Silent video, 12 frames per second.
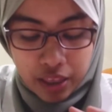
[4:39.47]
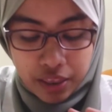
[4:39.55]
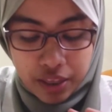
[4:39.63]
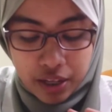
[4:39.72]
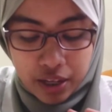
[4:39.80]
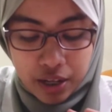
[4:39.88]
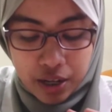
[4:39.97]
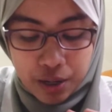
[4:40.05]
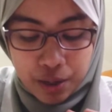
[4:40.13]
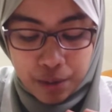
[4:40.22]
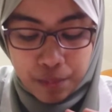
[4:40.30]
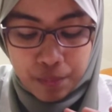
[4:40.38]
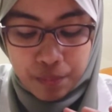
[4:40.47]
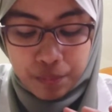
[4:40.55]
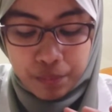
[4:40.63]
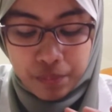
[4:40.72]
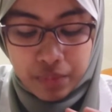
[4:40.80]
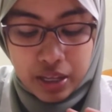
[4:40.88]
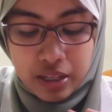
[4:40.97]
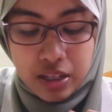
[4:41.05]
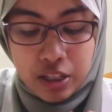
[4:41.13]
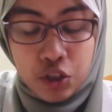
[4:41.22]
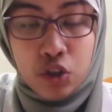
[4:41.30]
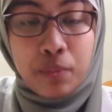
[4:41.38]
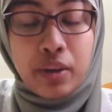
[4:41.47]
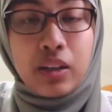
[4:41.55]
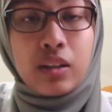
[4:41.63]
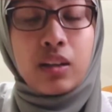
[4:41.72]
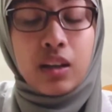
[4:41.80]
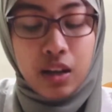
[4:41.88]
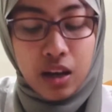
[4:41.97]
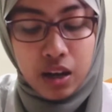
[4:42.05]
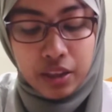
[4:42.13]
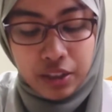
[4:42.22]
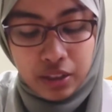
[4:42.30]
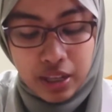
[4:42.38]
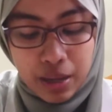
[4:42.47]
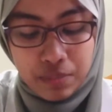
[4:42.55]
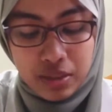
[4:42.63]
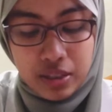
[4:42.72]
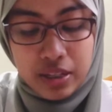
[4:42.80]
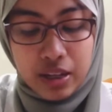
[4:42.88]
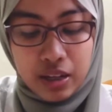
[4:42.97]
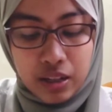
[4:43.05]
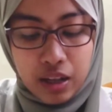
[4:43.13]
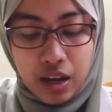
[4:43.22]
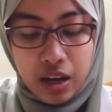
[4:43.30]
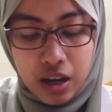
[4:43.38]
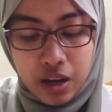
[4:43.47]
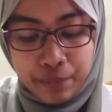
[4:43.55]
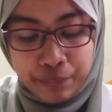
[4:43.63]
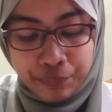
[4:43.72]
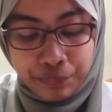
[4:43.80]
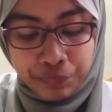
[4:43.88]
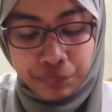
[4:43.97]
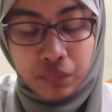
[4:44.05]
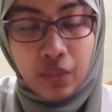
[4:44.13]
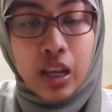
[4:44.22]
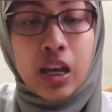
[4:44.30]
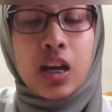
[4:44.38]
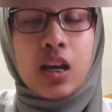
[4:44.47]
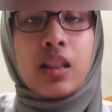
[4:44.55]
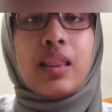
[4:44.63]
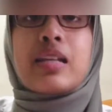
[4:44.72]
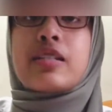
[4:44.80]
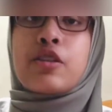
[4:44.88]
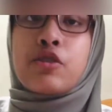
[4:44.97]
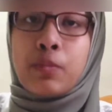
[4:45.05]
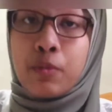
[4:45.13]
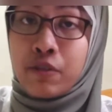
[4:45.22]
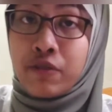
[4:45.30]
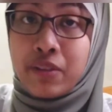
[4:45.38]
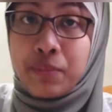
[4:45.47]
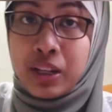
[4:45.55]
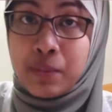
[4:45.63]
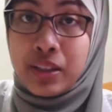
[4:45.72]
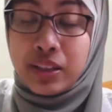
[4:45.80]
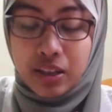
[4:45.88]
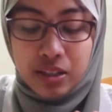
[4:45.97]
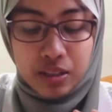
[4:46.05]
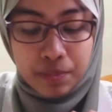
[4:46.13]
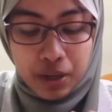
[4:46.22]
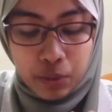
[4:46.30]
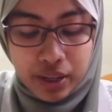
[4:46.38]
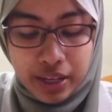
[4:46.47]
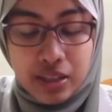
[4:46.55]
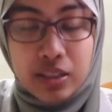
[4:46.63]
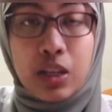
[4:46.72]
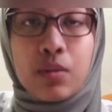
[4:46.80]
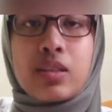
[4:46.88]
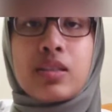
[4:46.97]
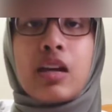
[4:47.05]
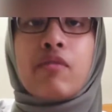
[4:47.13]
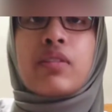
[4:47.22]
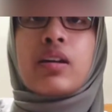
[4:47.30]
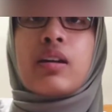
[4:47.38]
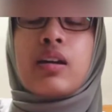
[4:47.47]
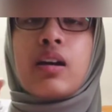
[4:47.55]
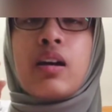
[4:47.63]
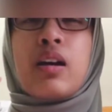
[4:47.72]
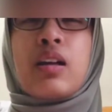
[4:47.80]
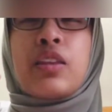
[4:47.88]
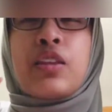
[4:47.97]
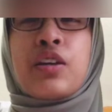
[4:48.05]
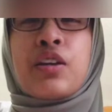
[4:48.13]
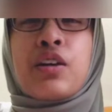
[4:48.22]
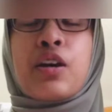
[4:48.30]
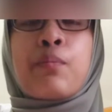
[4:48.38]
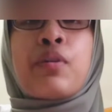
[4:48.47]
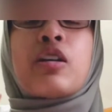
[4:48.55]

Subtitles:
the instrument, the depth still less than 3.5 millimeters, but we can see ourselves the